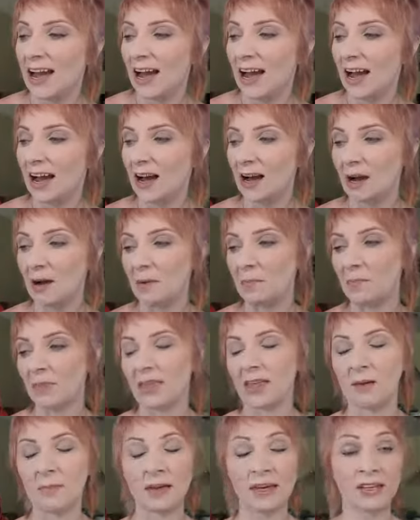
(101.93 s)

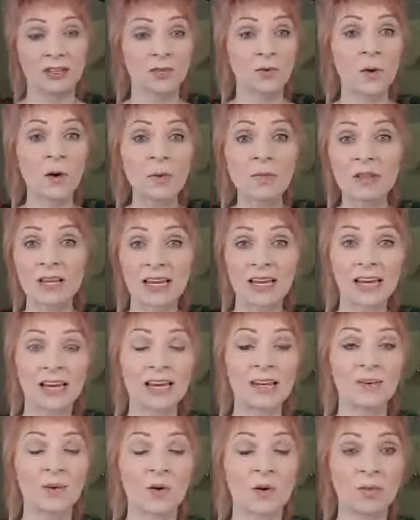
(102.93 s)
That because
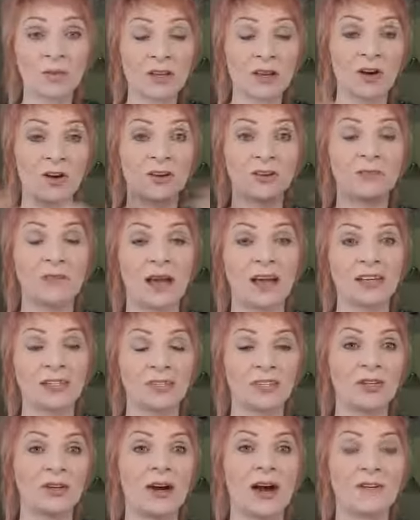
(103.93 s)
normally Haunted
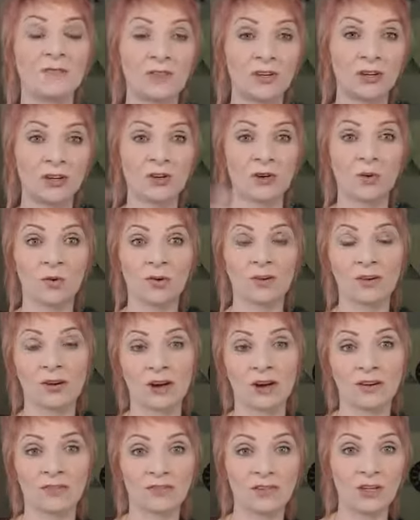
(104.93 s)
magazine you have to order
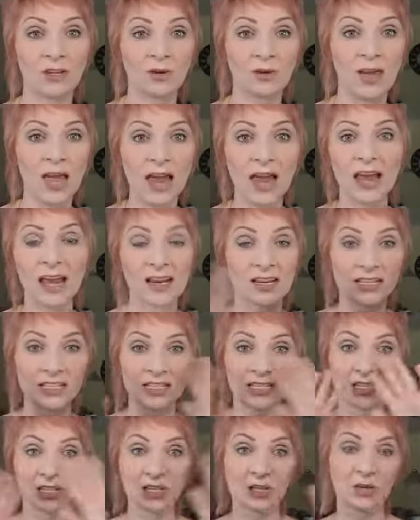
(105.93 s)
out of the UK, and
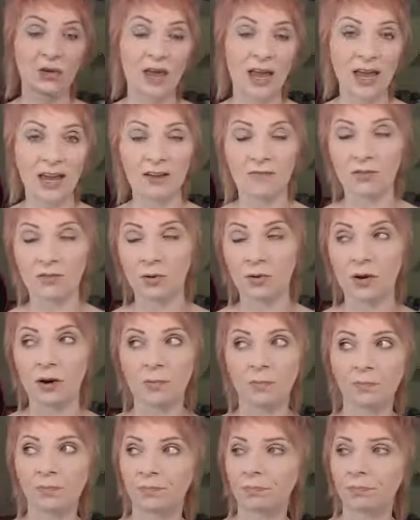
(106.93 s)
it's in the UK everywhere.